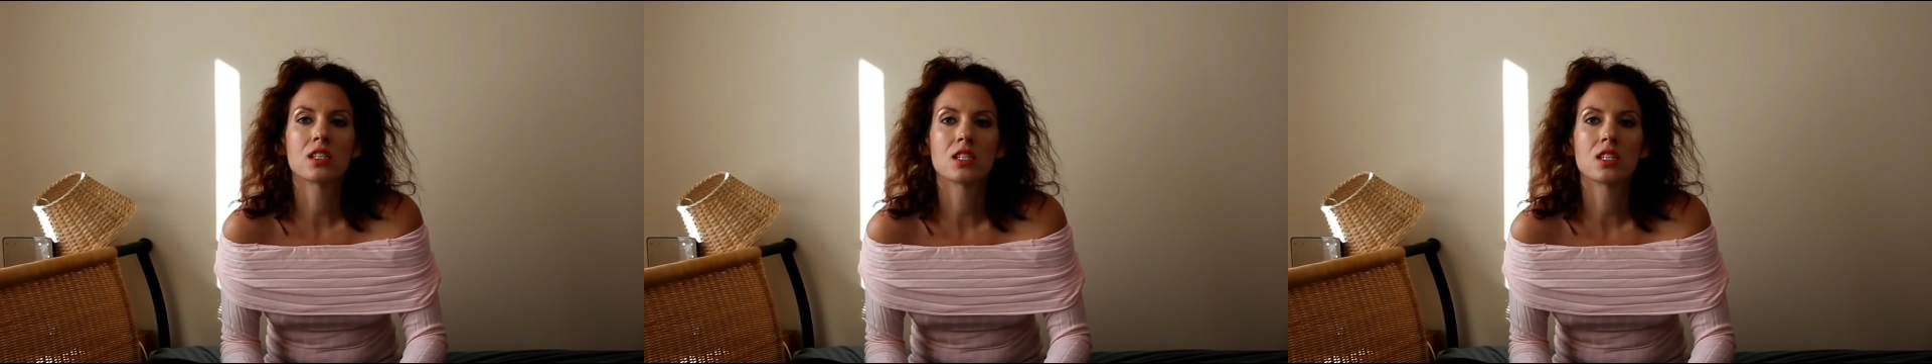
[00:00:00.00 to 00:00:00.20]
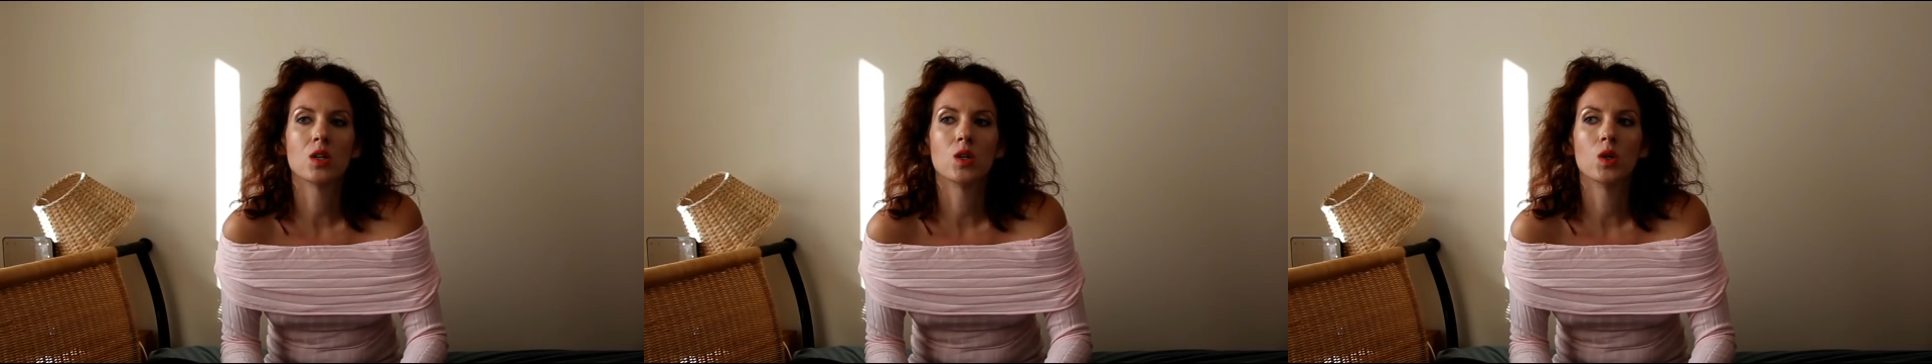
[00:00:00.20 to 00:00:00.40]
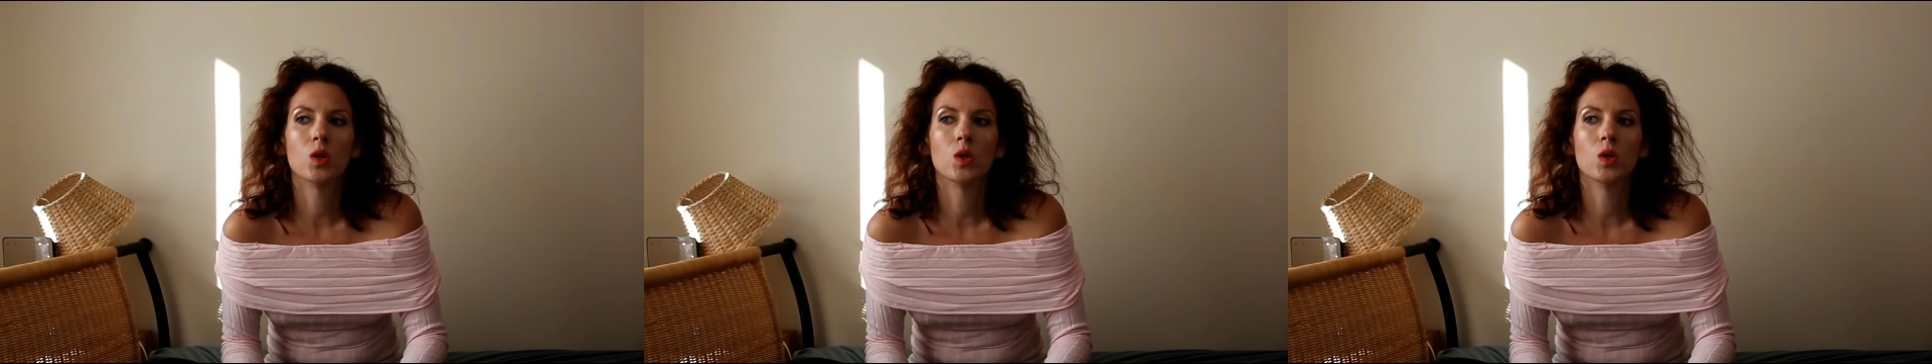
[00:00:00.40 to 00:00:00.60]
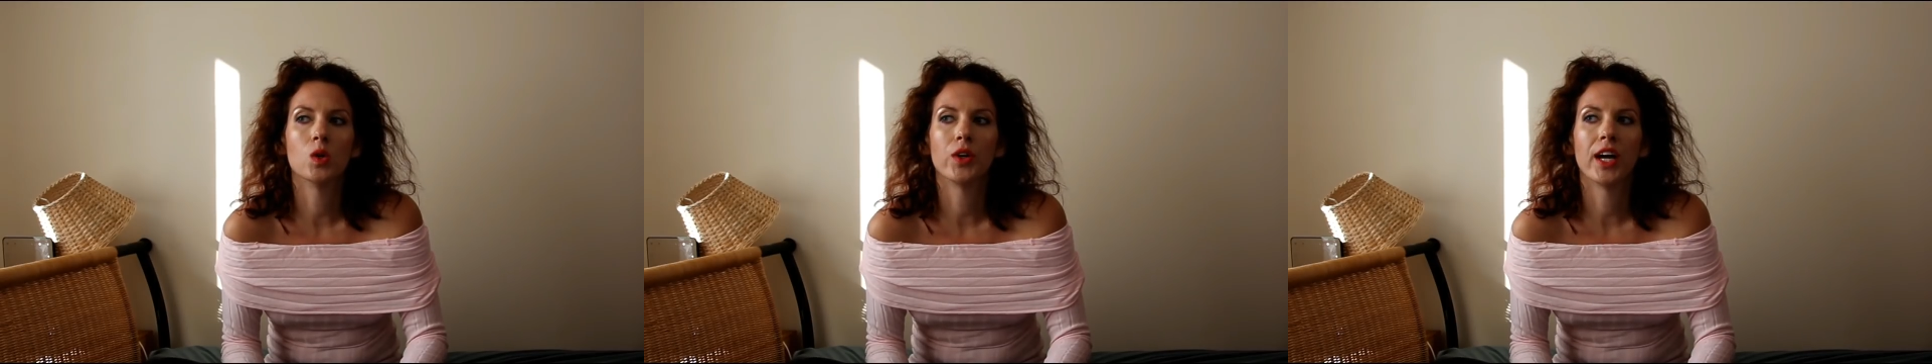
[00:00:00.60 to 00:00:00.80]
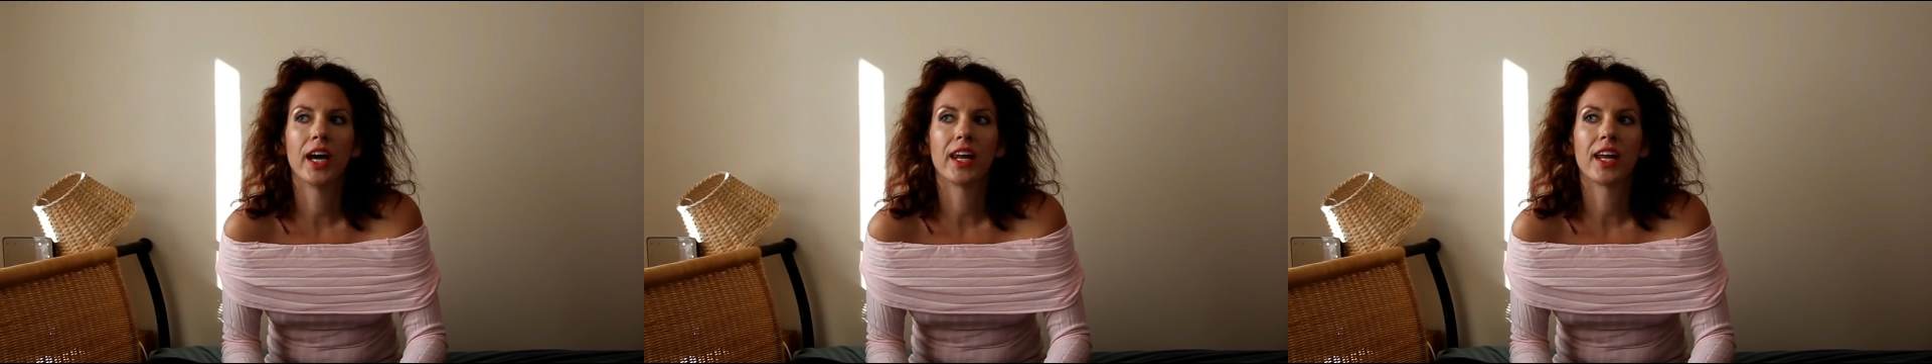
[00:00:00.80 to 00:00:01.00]
so
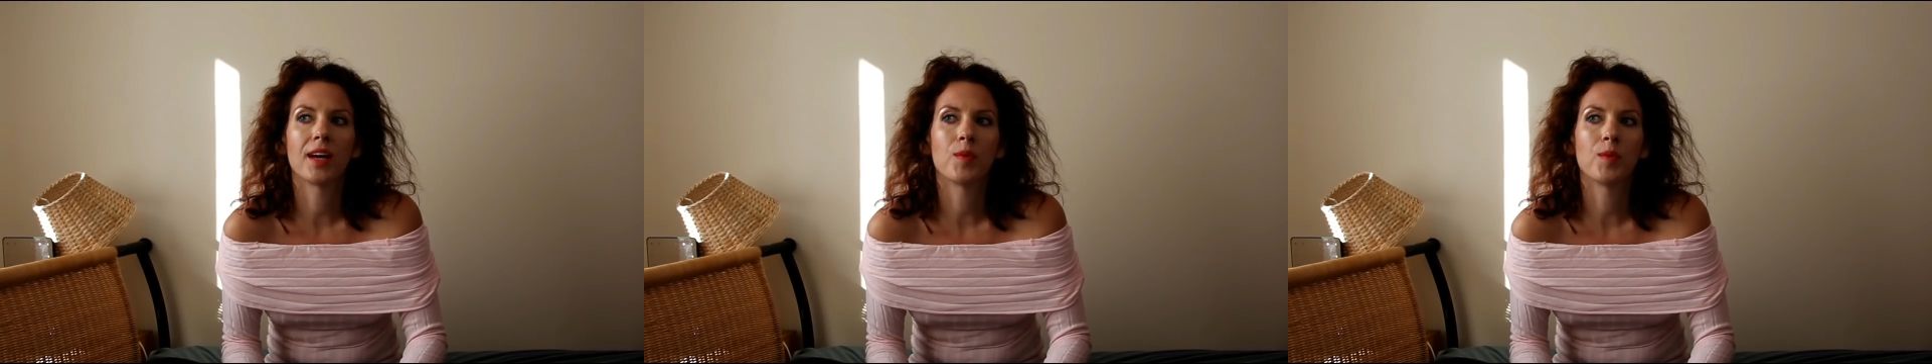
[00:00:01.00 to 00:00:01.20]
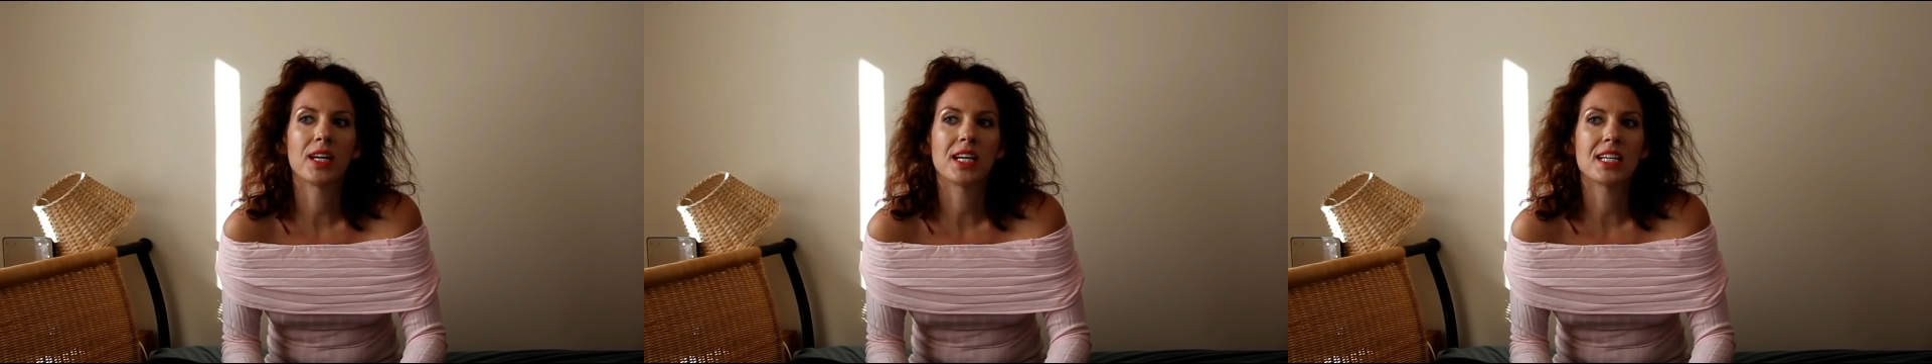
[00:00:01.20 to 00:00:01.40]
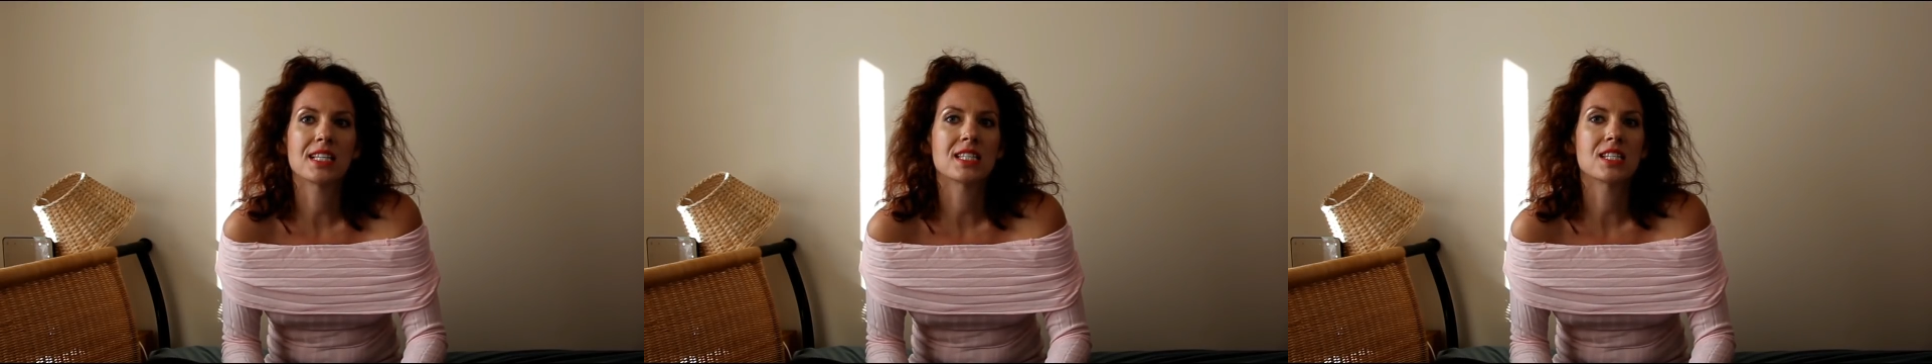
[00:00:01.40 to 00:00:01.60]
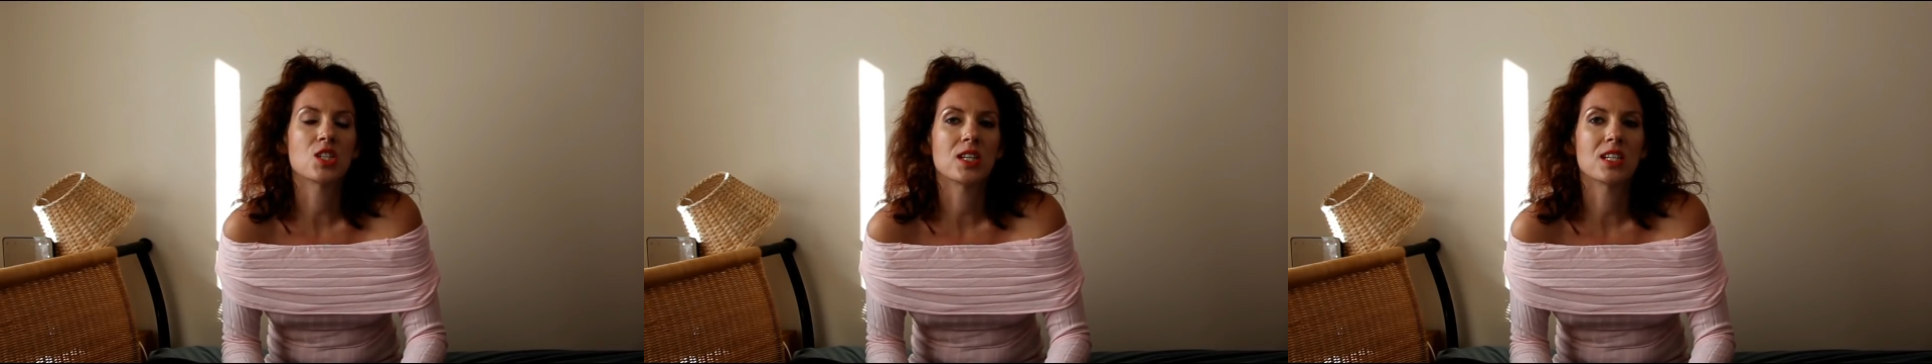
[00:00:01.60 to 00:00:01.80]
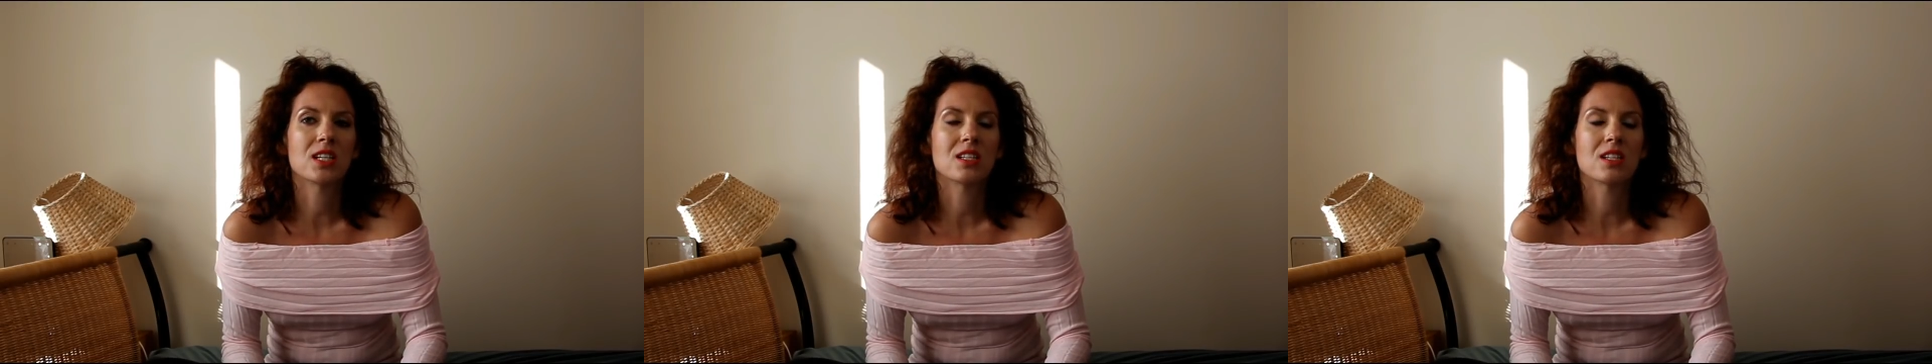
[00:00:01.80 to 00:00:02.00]
that means
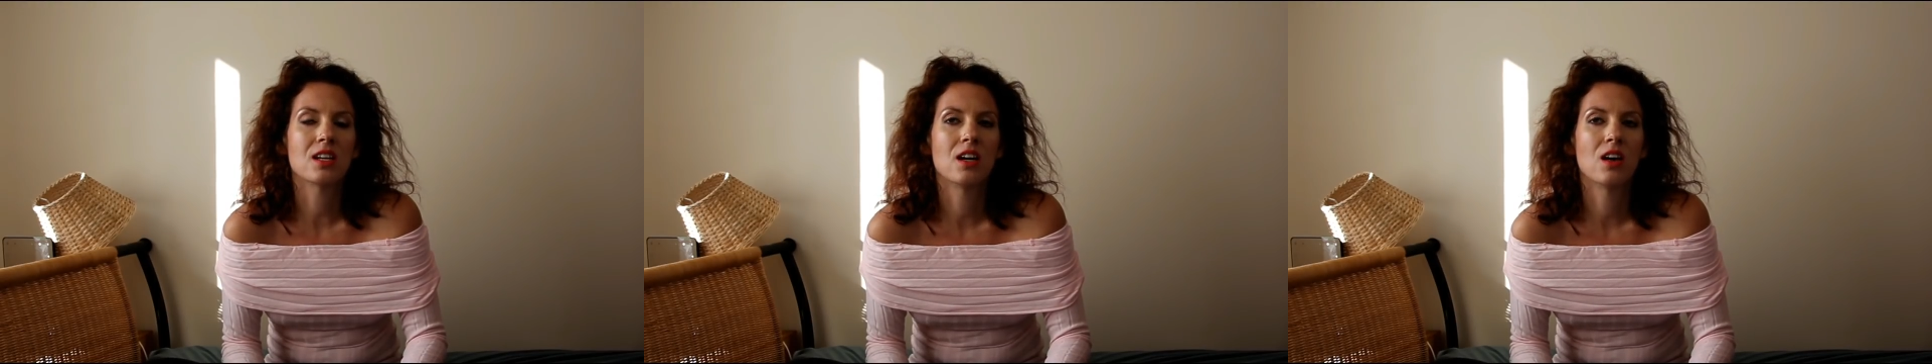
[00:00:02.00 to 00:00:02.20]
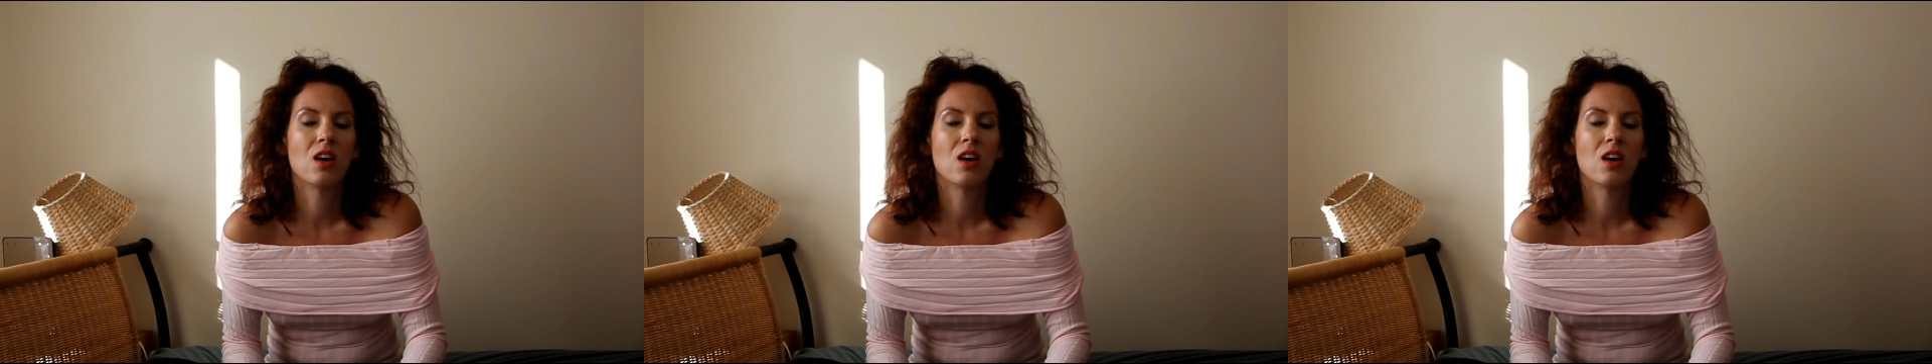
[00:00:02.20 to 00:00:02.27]
she's